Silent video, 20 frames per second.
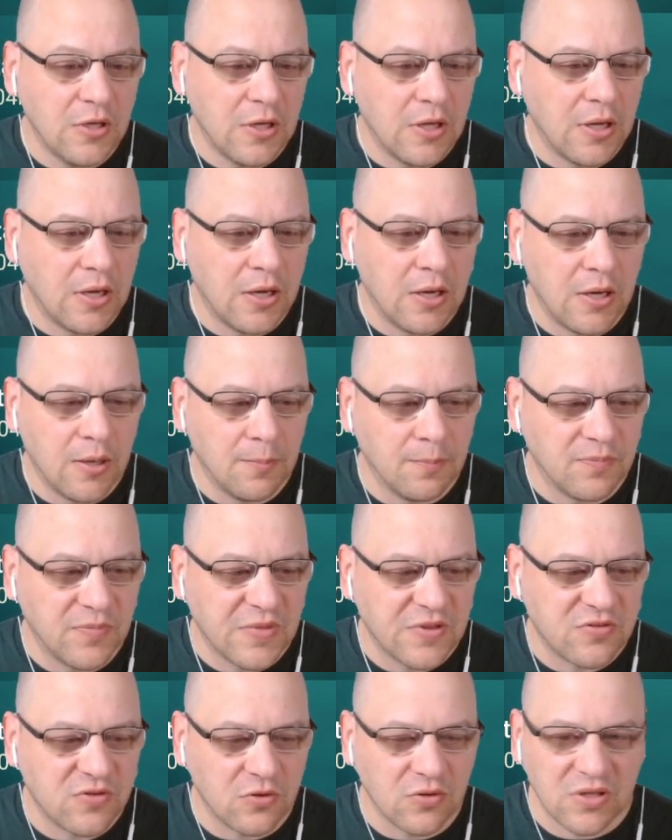
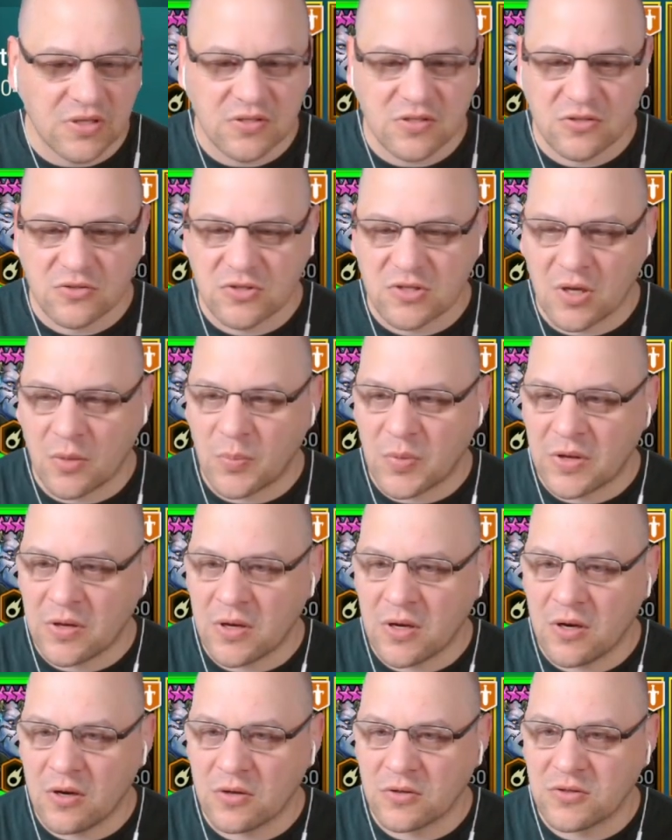So let's jump in
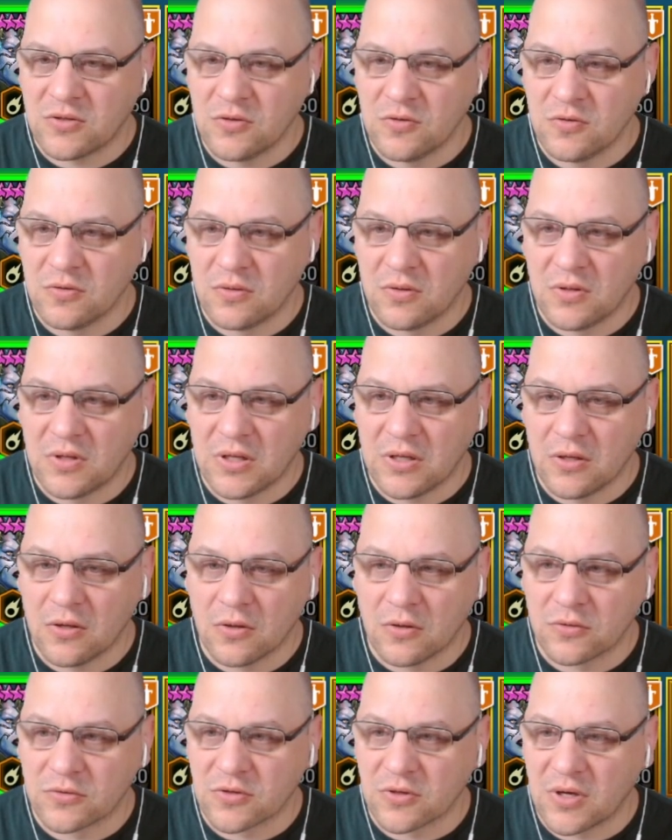here to the
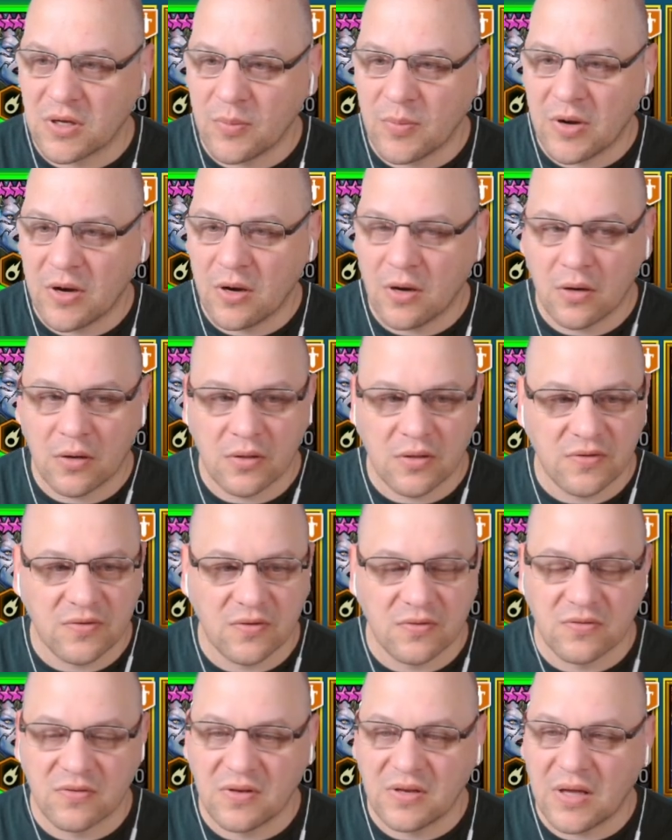Ultra Nightmare. This
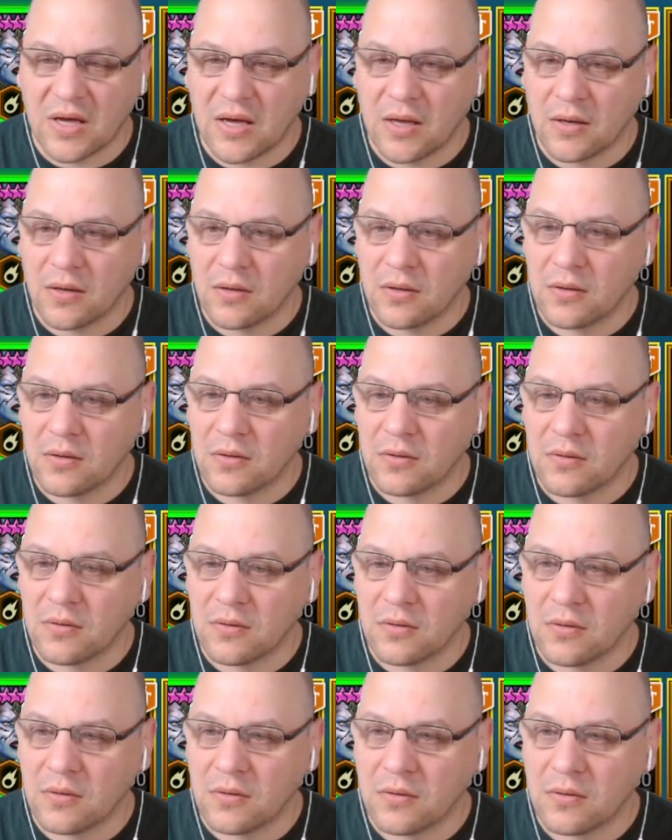is not
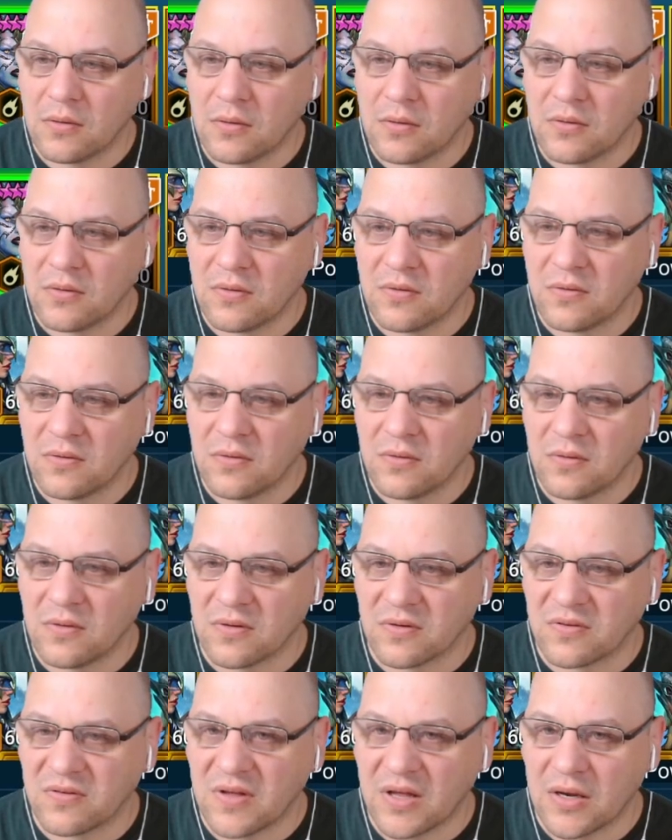
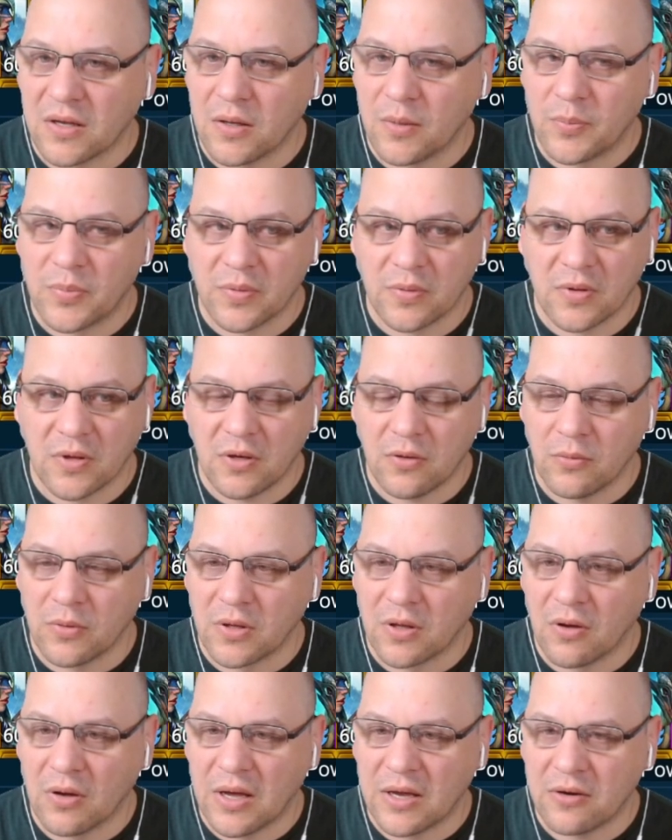the setup. Here we
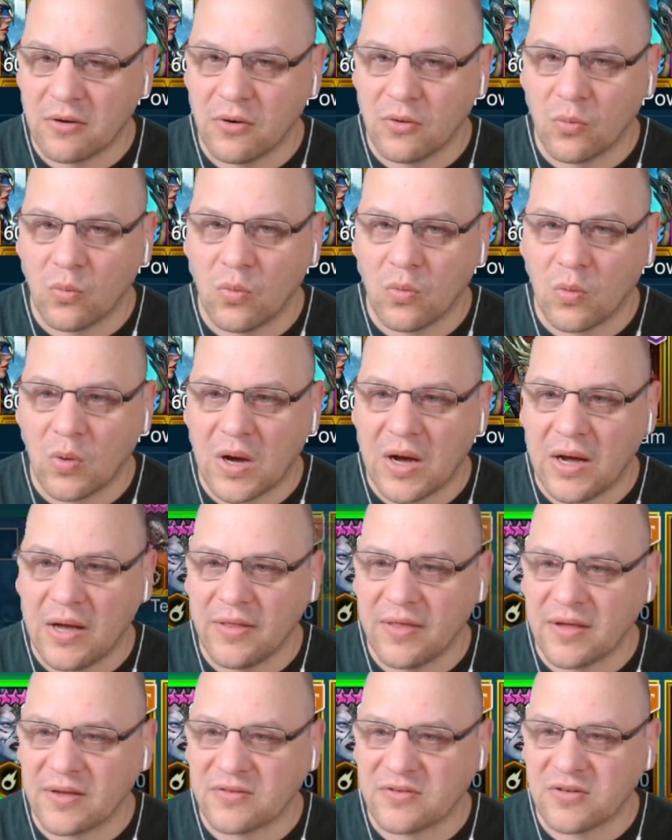go. I don't know why
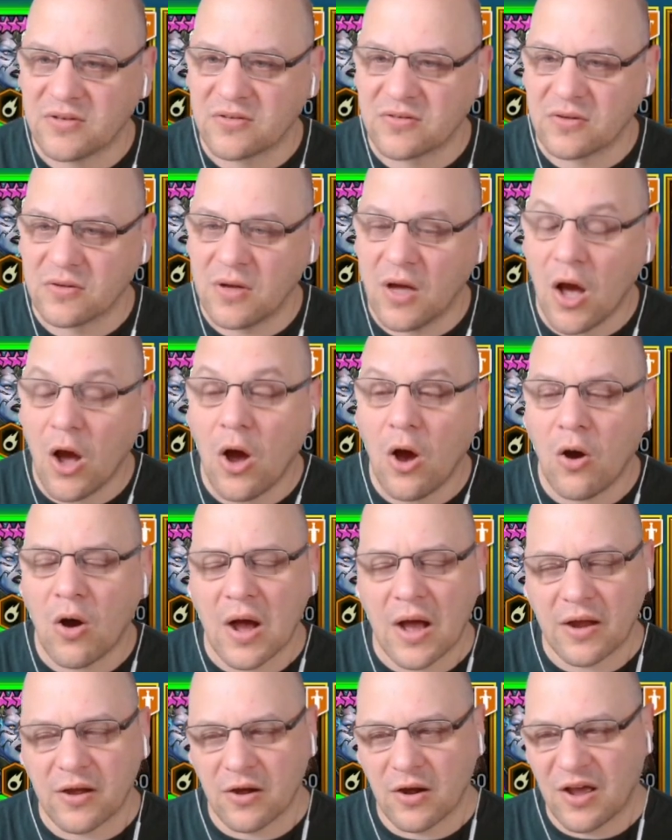that's just,
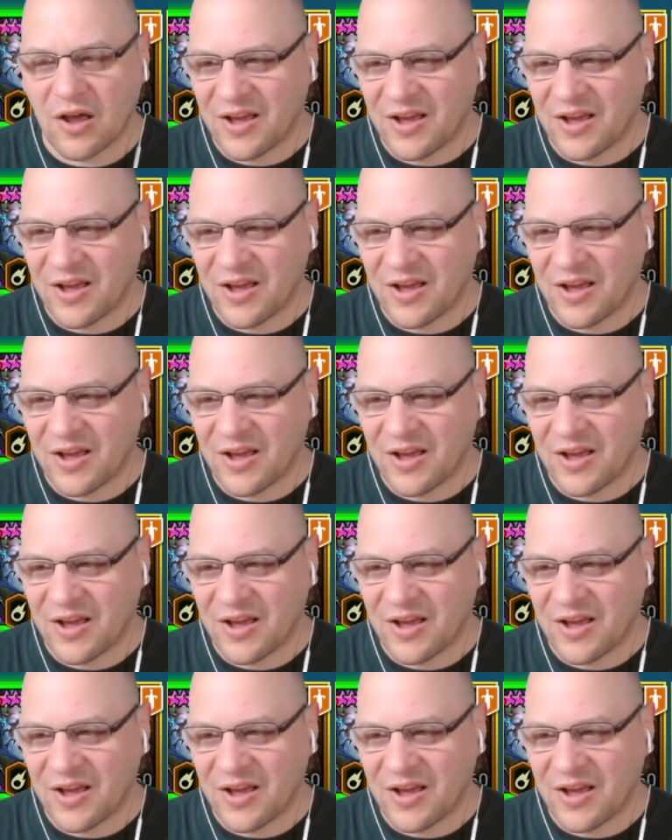I